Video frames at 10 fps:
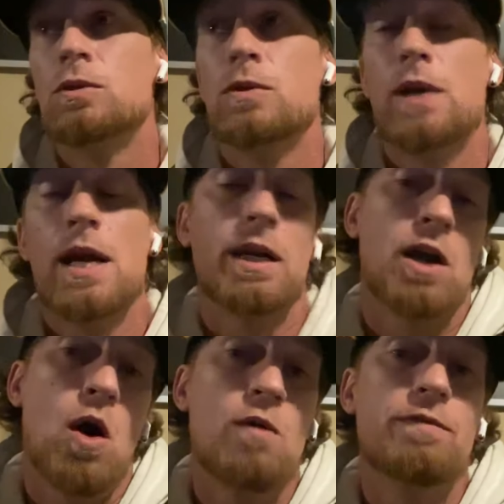to getting
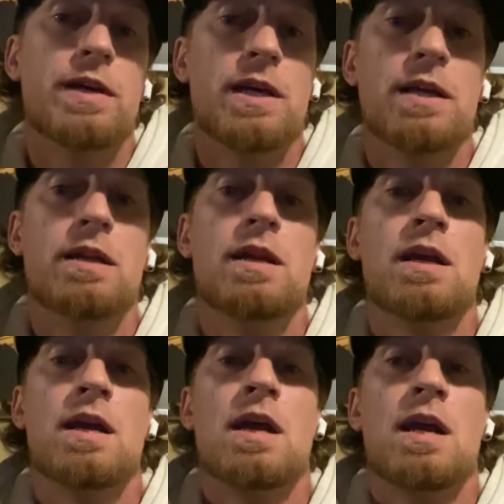COVID
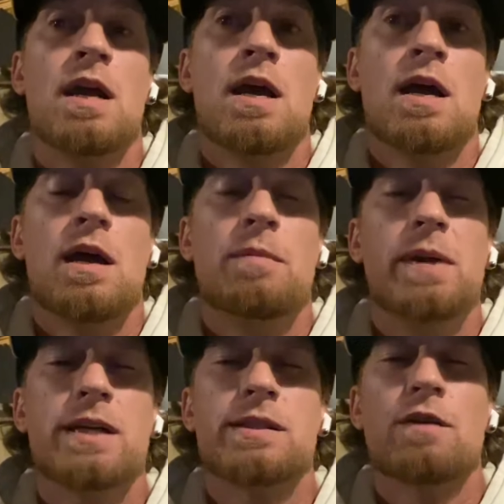
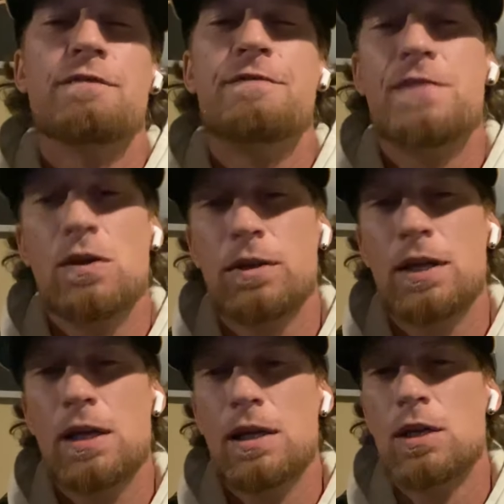because they're
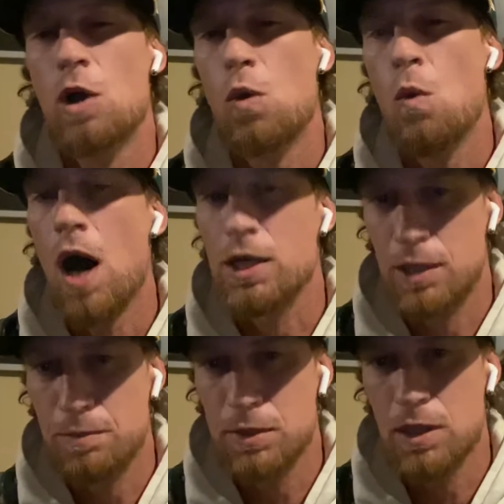filthy and don't wash
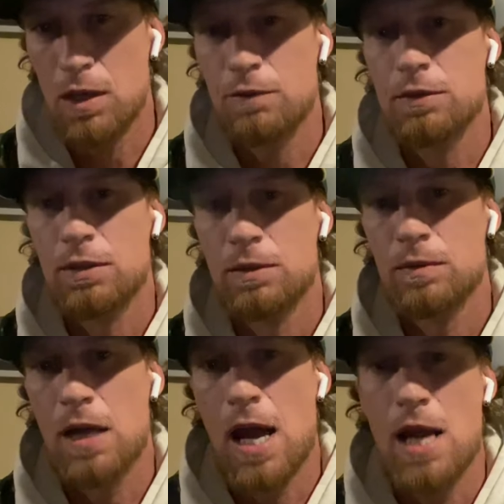themselves.
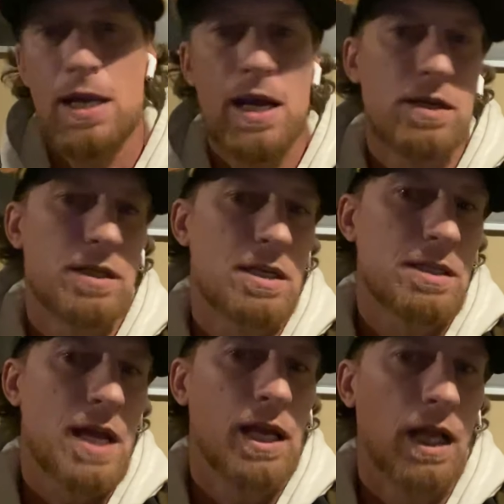And they're
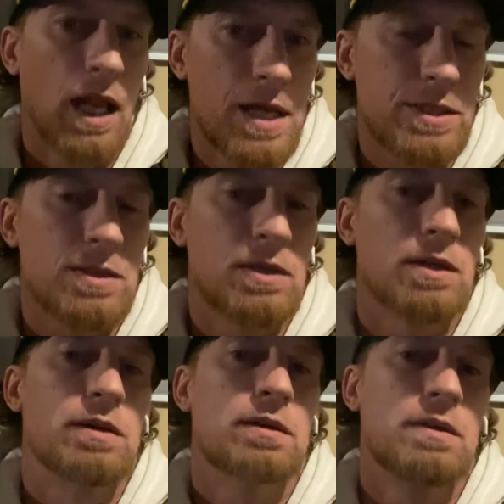just a lesser
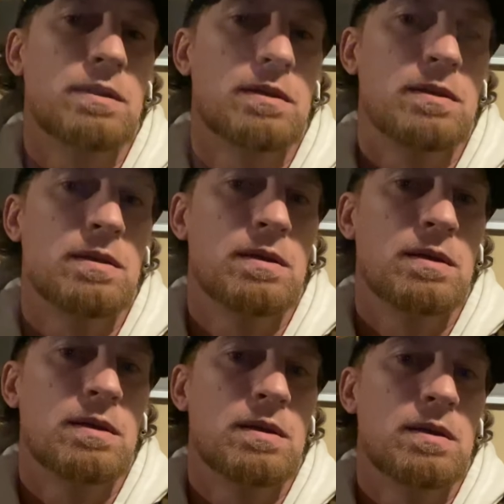
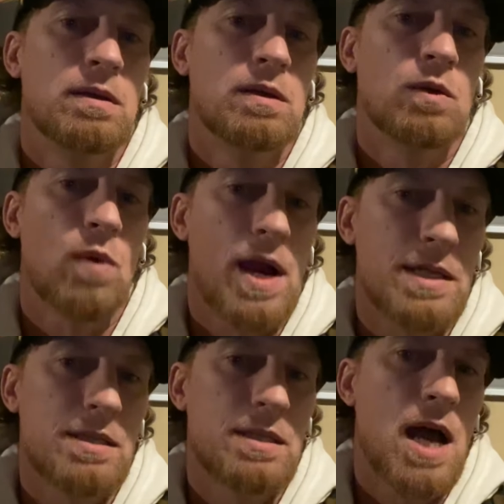
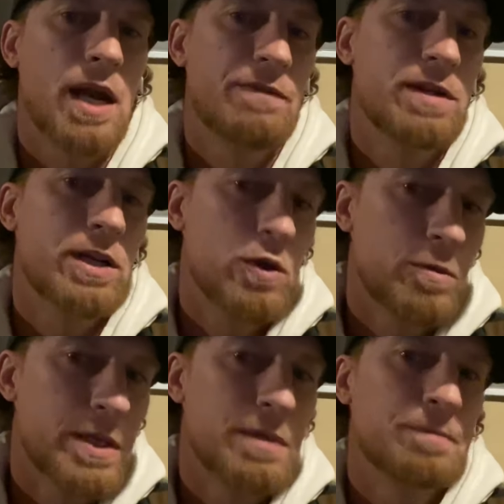race, not even human.